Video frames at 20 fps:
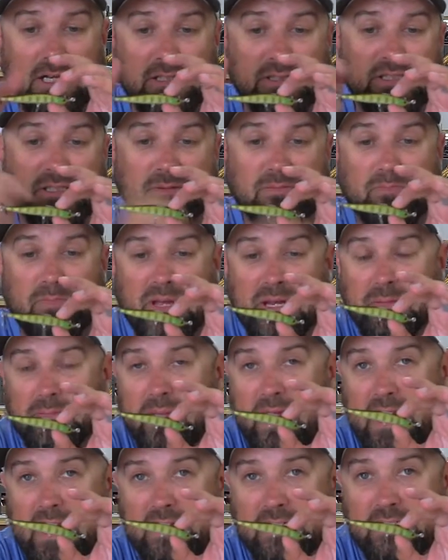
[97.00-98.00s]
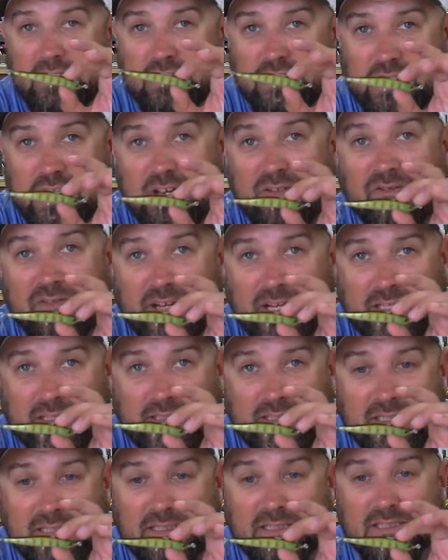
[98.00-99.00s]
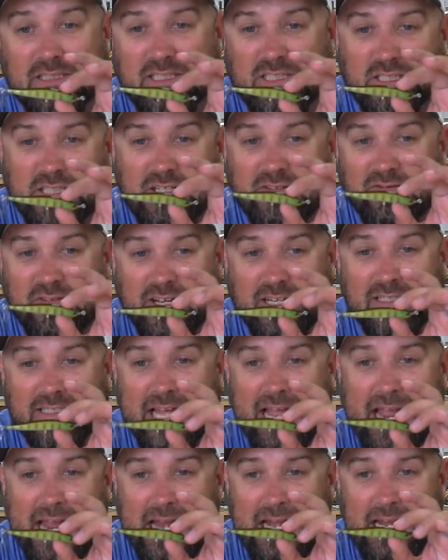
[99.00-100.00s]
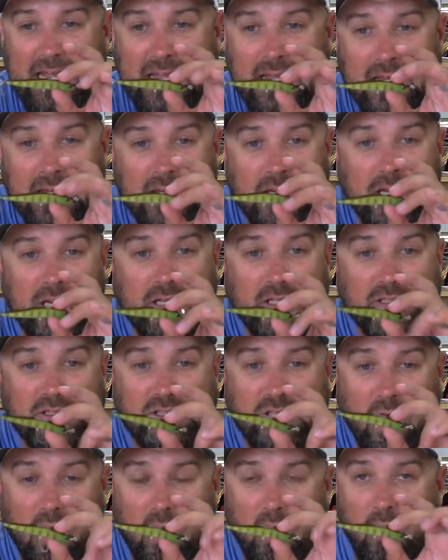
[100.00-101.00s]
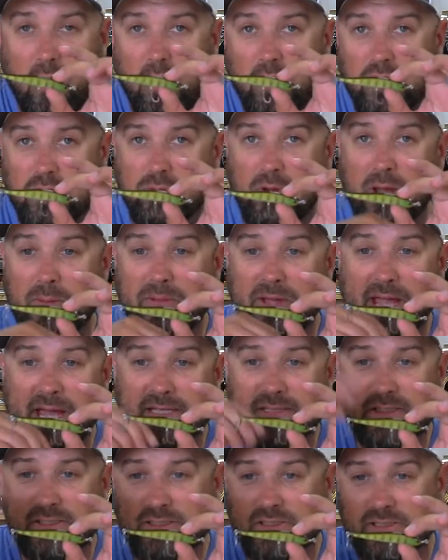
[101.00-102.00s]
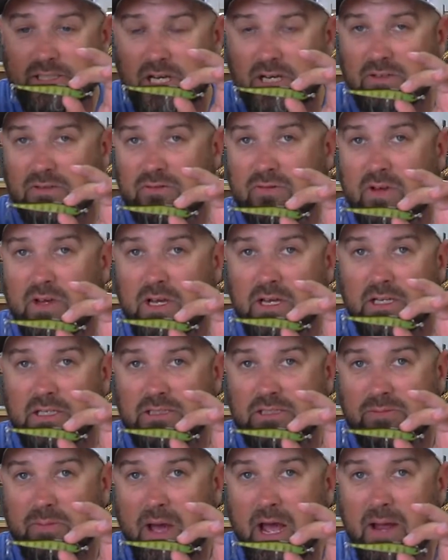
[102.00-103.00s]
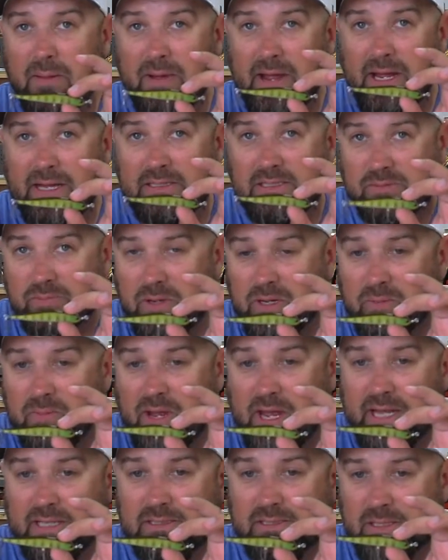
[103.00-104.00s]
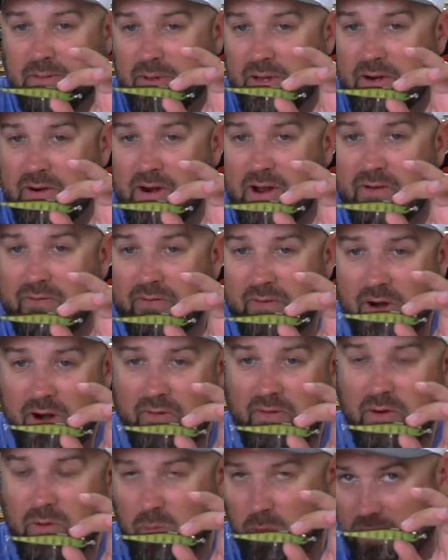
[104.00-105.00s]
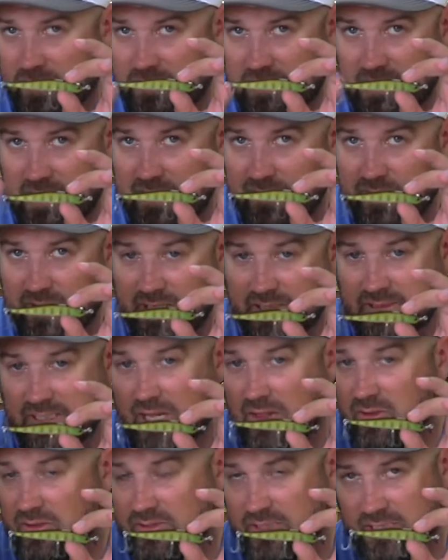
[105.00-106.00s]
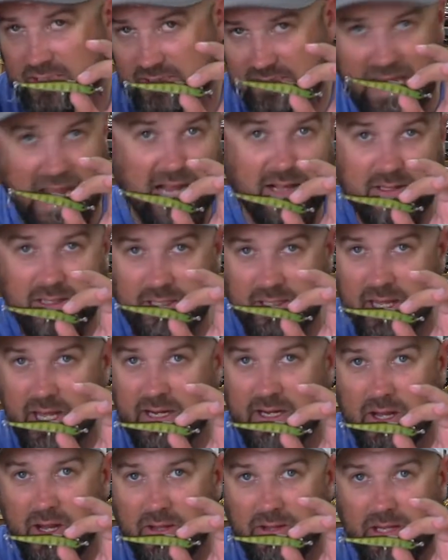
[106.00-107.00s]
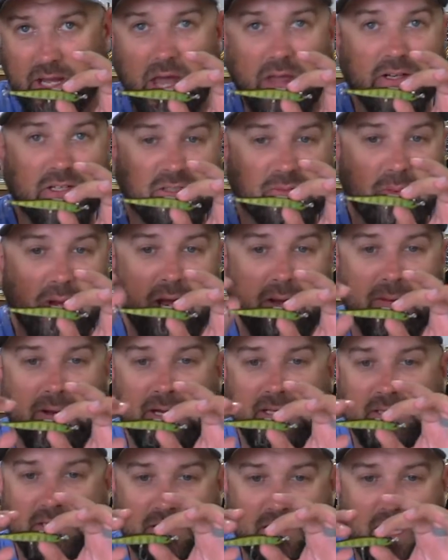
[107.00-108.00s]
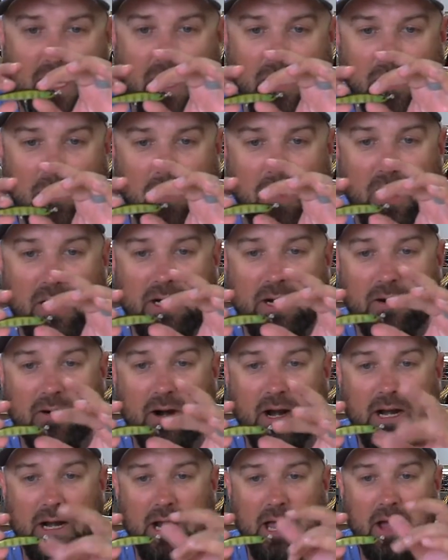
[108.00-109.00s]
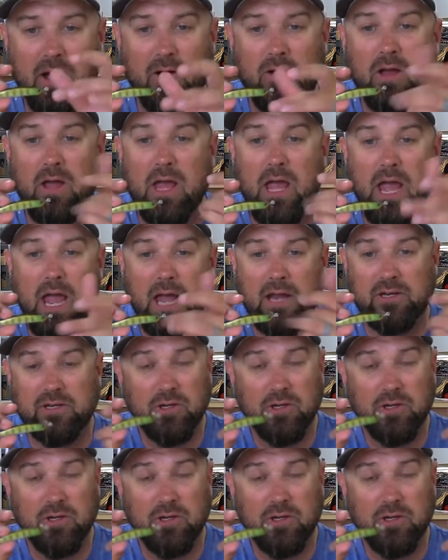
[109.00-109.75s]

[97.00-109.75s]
spinbait G-Fix. This is the G-Fix 80. So you might be asking yourself, spybaits, spinbaits, they've been around forever. What's the difference? That looks exactly like all the other spybaits on the market right now. And